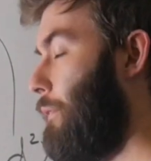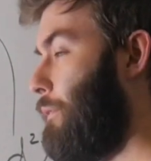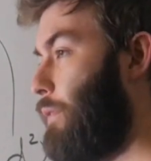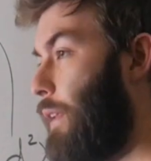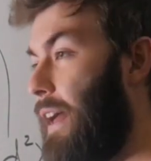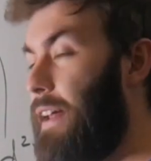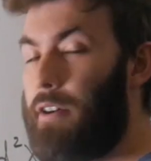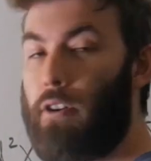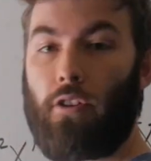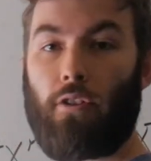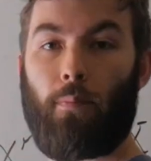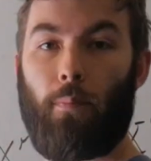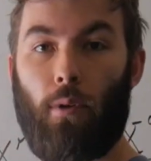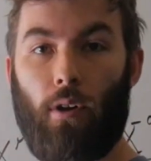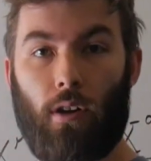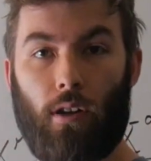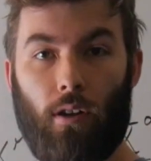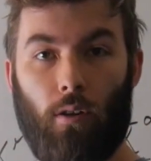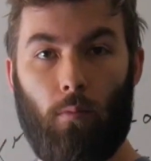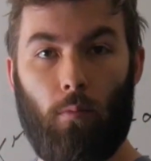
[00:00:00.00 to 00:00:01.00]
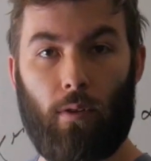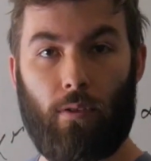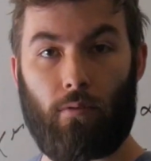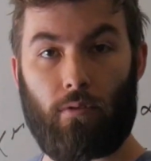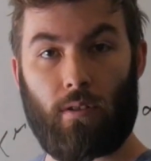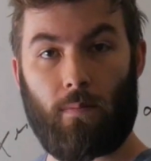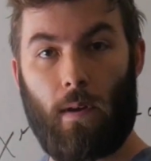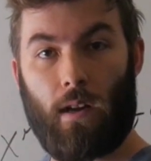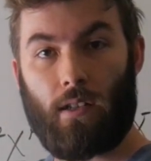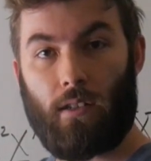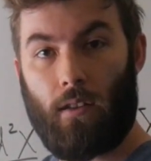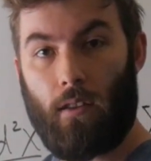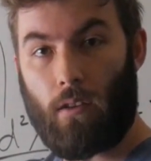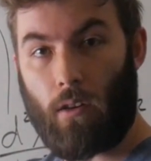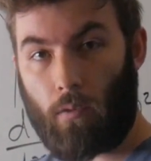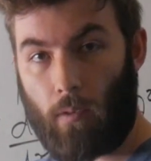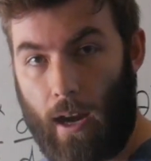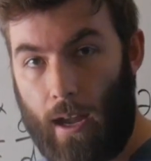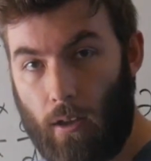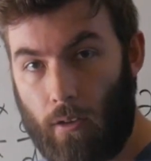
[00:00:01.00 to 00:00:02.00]
with respect to the
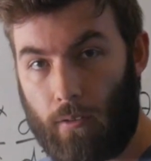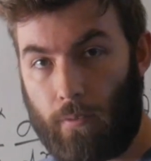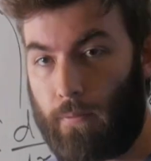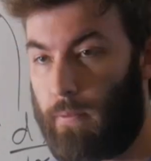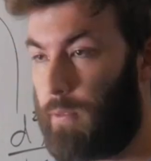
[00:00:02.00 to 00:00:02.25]
ground